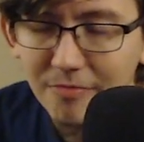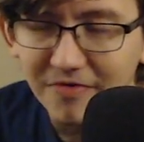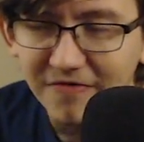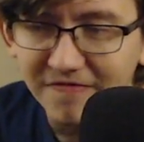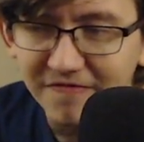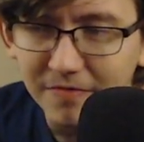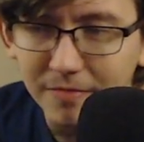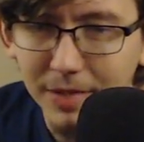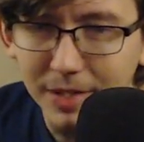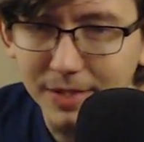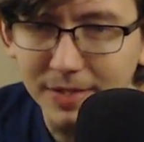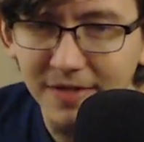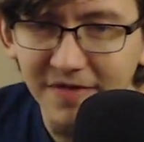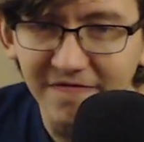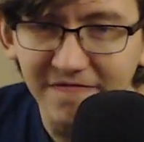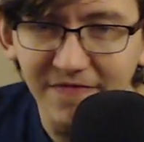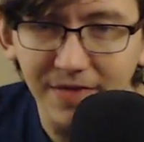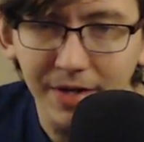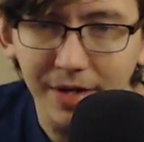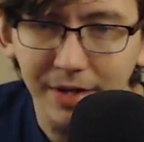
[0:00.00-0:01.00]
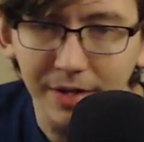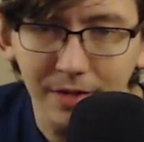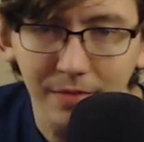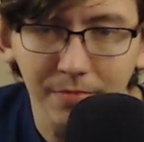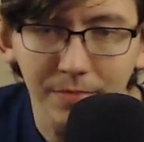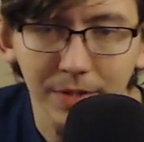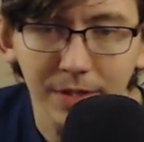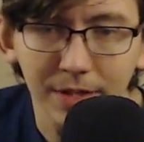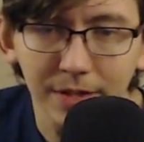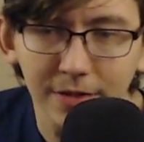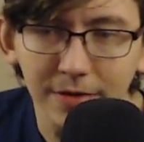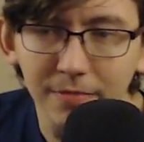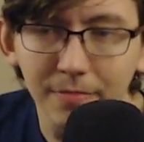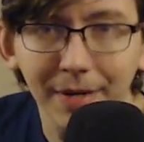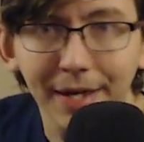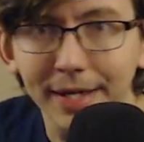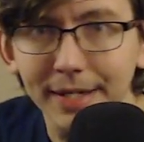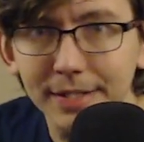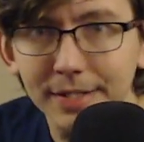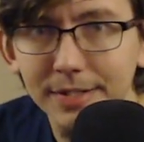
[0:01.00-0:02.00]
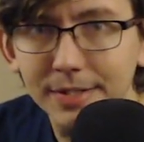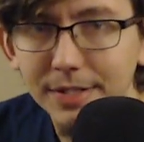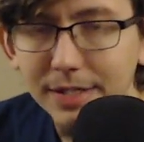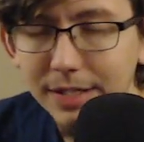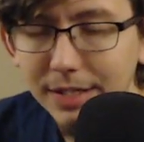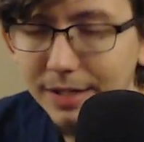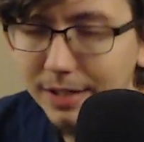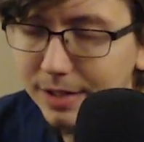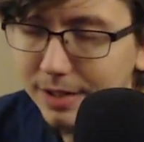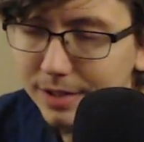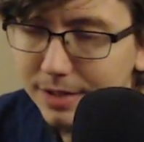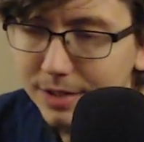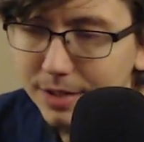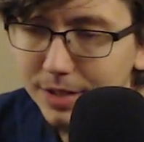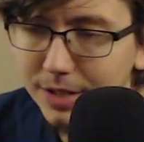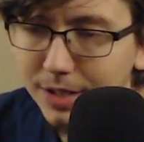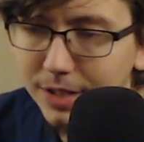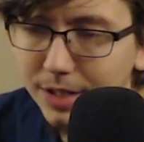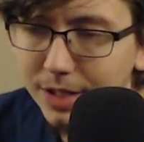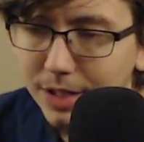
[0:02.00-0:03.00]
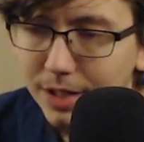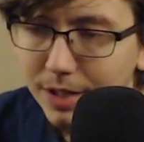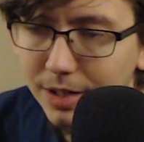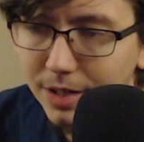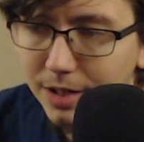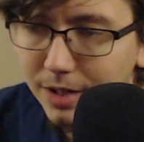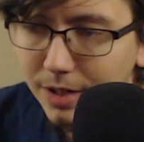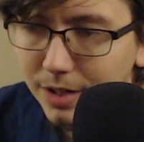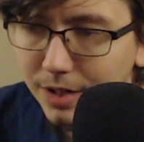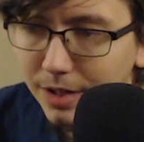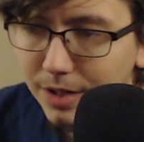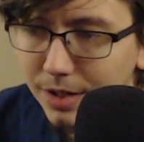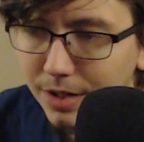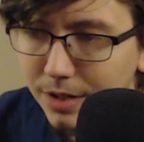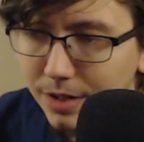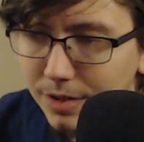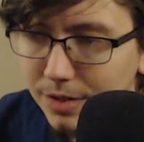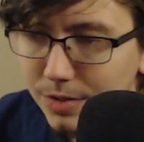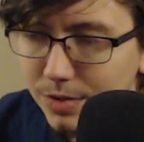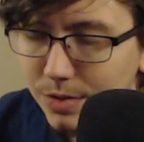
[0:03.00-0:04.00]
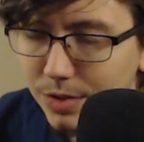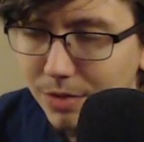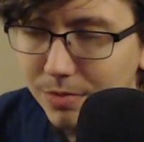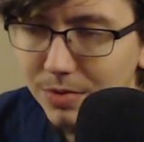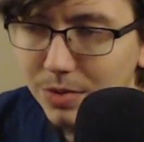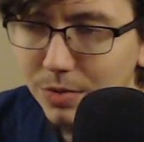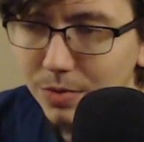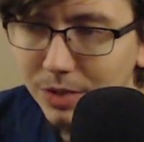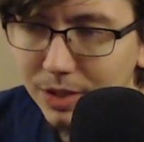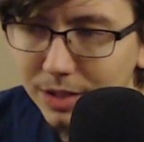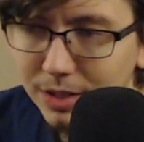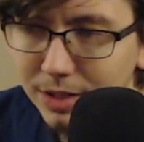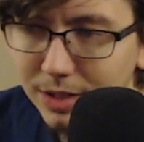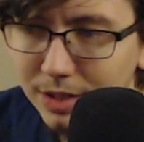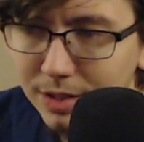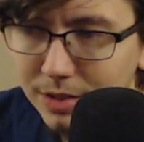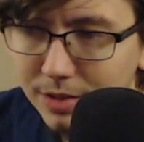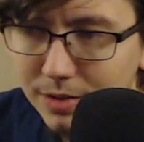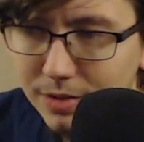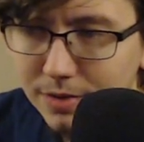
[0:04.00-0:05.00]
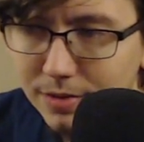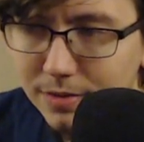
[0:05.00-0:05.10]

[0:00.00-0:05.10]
prove to myself that I could be the best. And subsequently,